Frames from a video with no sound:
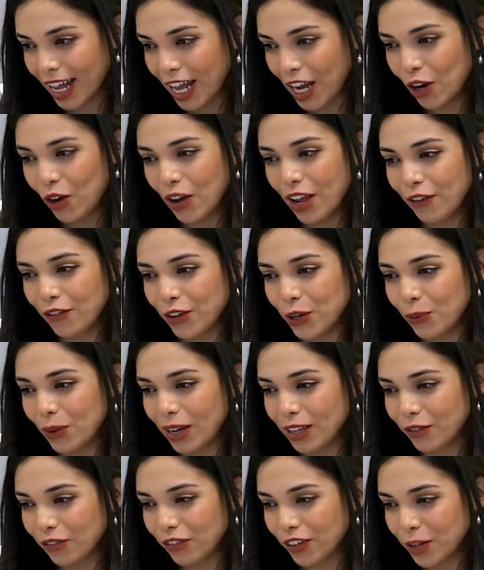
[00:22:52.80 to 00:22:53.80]
Hello
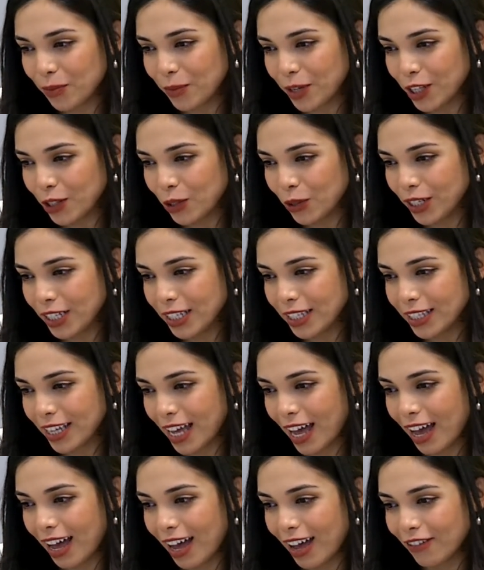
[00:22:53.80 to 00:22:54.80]
everyone from
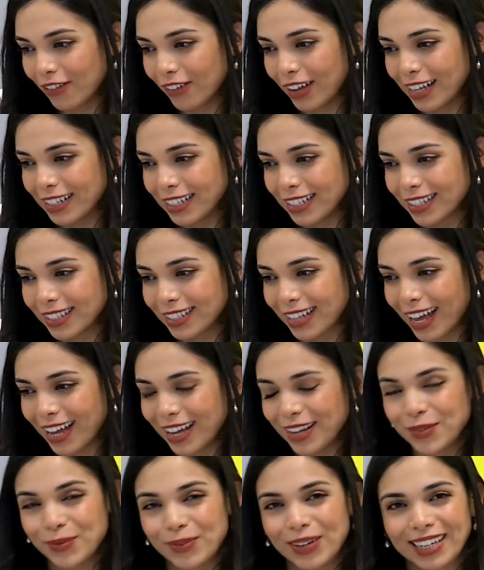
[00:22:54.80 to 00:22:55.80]
Indonesia,
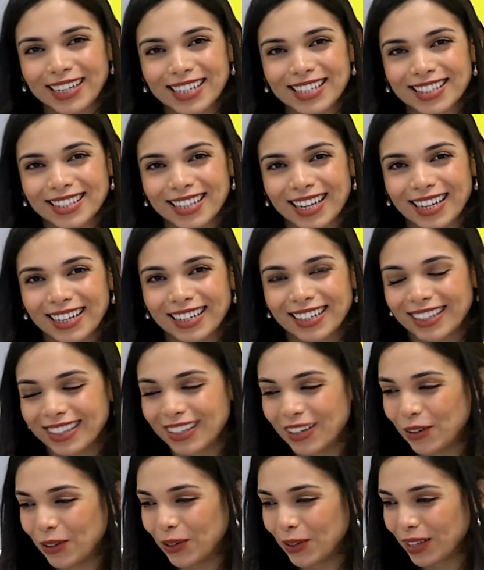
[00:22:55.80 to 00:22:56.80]
Afghanistan,
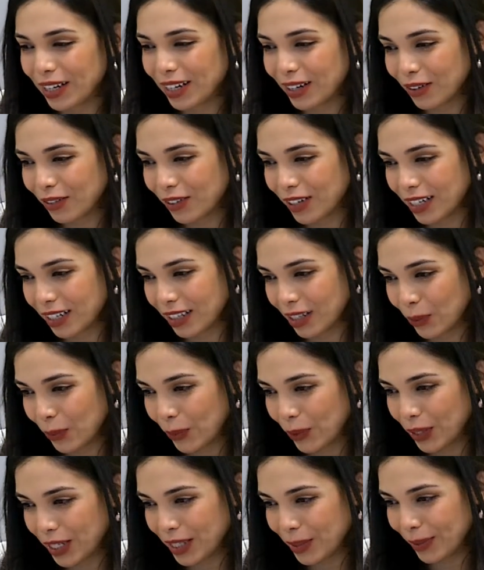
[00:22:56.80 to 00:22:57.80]
Pakistan, all over the
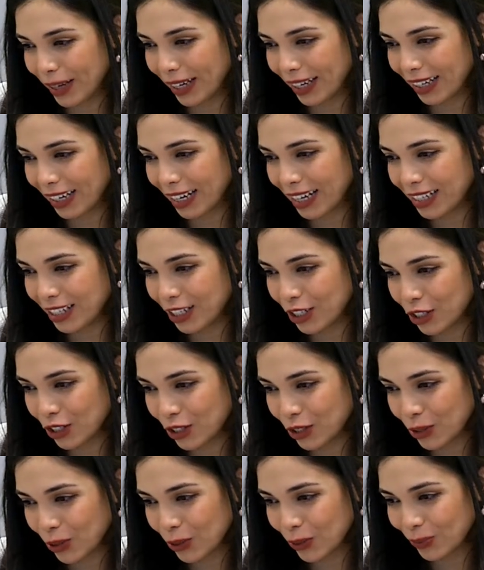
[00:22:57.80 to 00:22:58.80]
world,
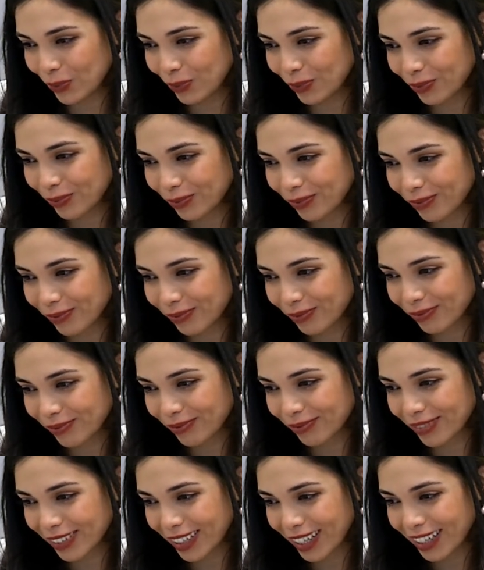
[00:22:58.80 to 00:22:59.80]
Bangladesh.
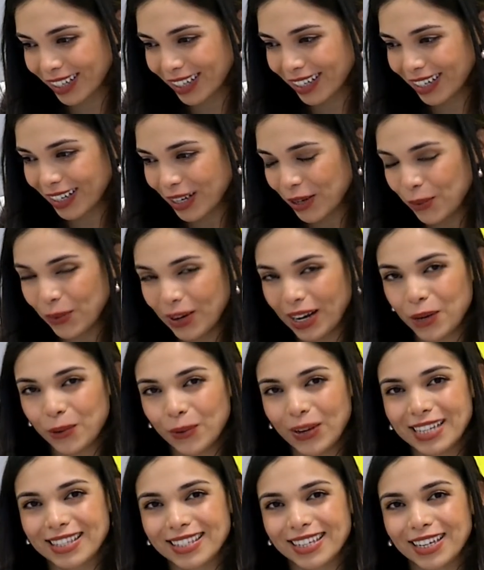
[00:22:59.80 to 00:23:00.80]
We are
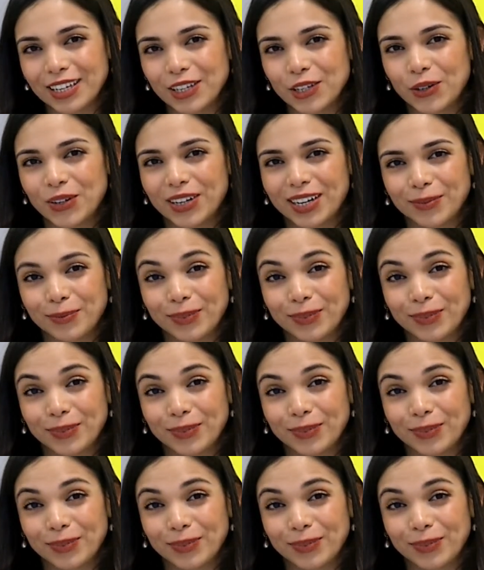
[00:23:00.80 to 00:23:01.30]
waiting your